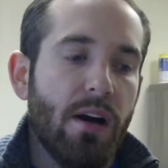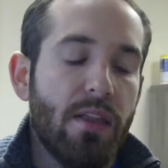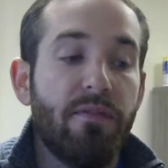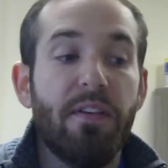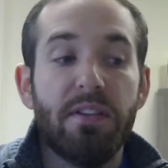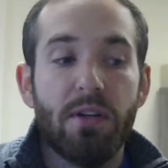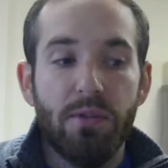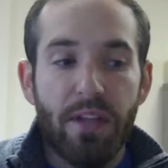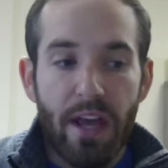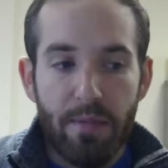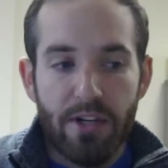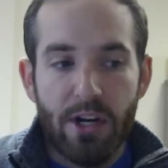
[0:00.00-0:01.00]
The physical
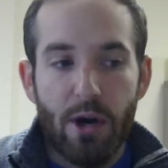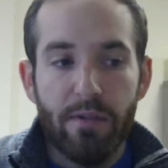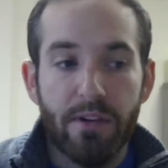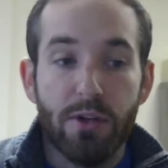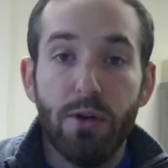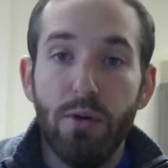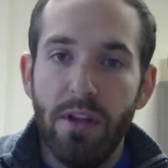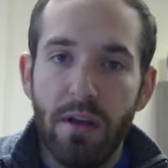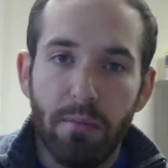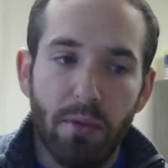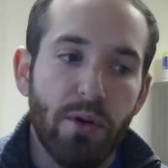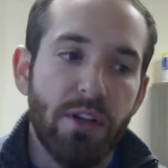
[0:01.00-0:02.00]
damage, however, to the
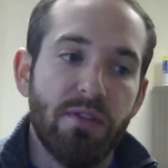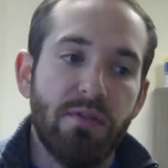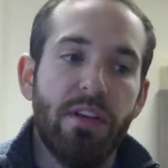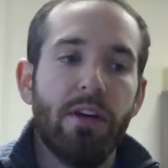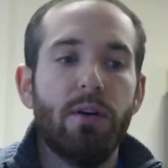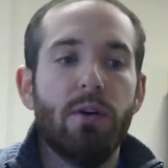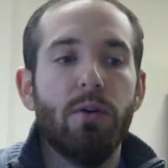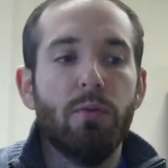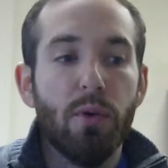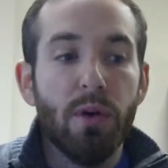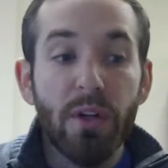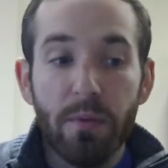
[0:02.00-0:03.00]
employee's vehicle
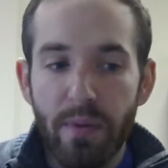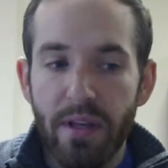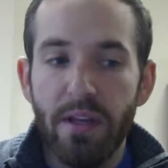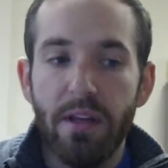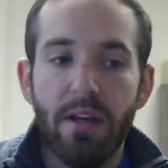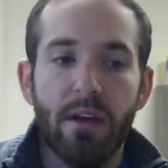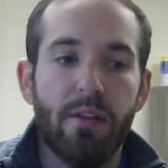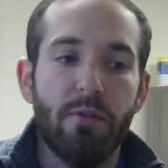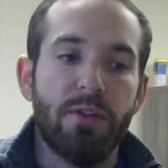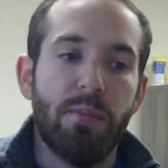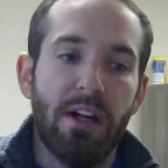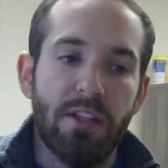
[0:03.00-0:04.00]
would be the
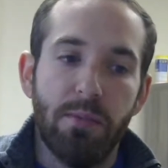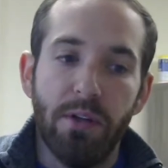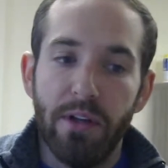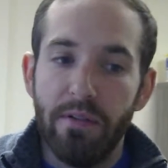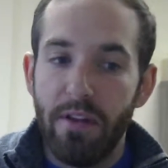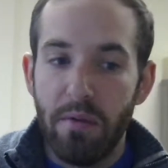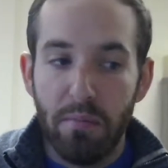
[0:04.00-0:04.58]
responsibility of the